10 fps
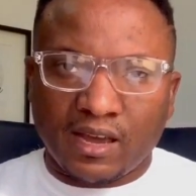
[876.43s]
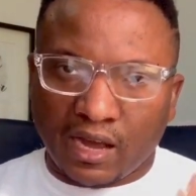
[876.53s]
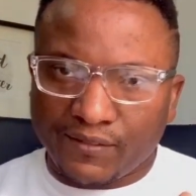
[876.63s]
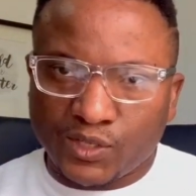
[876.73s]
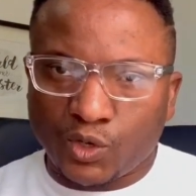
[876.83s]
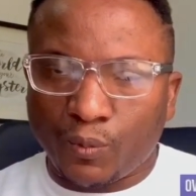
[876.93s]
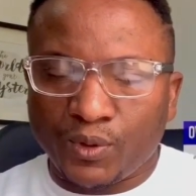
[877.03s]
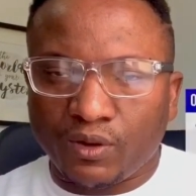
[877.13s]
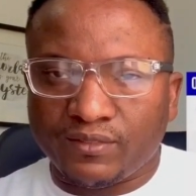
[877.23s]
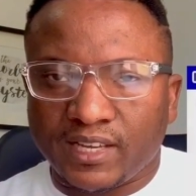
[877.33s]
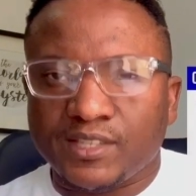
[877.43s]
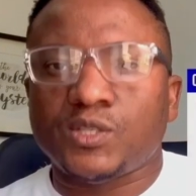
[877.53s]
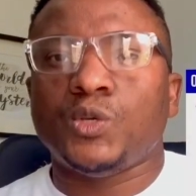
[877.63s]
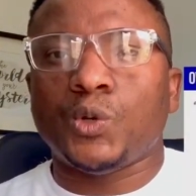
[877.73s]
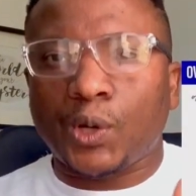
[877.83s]
After a couple of
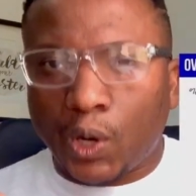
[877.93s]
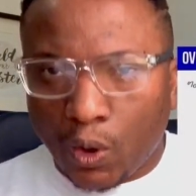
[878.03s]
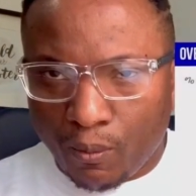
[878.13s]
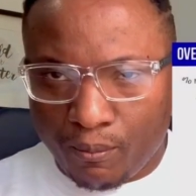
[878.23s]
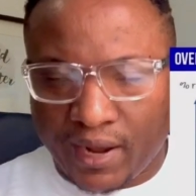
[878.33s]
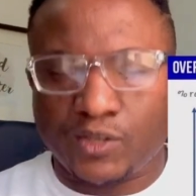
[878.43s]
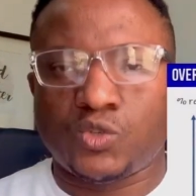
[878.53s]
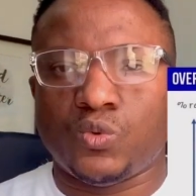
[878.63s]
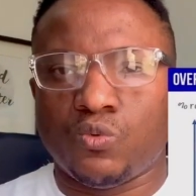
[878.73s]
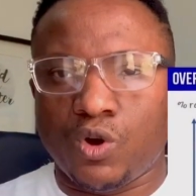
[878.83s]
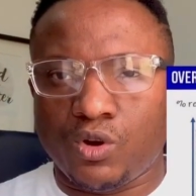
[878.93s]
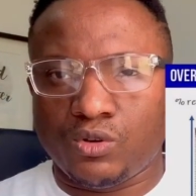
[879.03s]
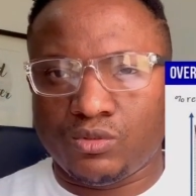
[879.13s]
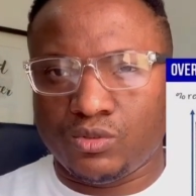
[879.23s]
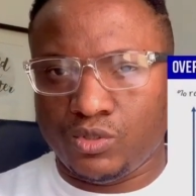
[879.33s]
days, you come back to what
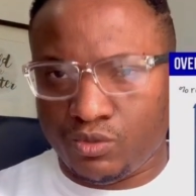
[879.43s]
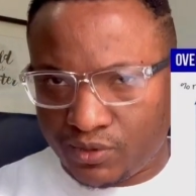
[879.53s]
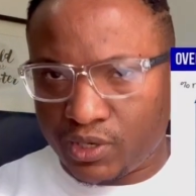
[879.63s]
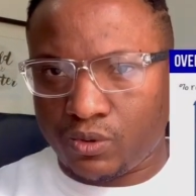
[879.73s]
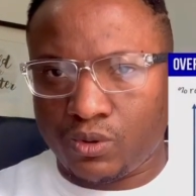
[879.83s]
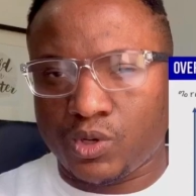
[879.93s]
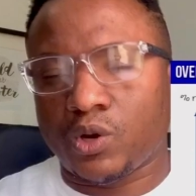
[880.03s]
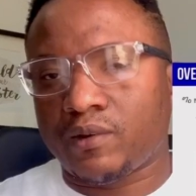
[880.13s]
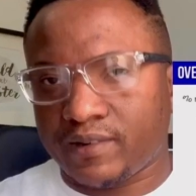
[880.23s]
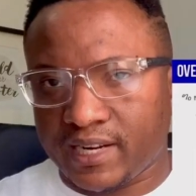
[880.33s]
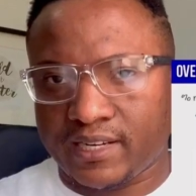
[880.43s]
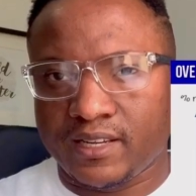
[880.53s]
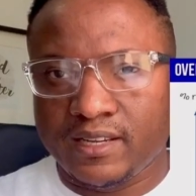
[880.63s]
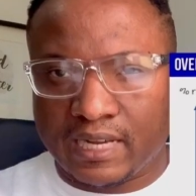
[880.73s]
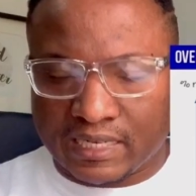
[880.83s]
you record or read
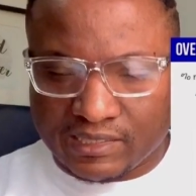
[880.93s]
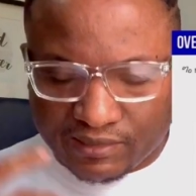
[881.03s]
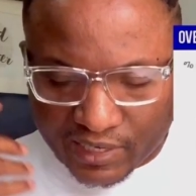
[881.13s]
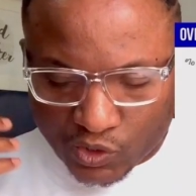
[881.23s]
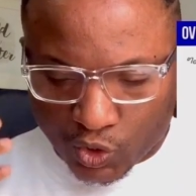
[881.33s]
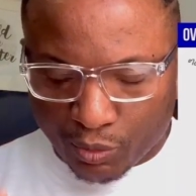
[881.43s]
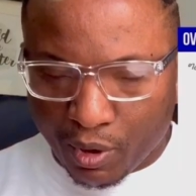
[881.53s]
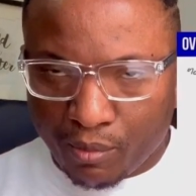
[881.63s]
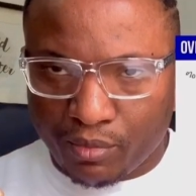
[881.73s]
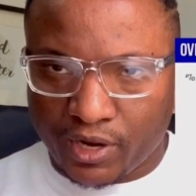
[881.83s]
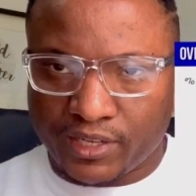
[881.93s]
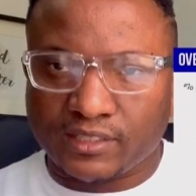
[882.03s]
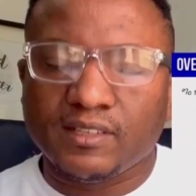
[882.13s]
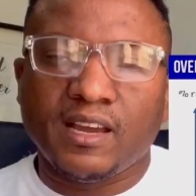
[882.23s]
and try to remember it.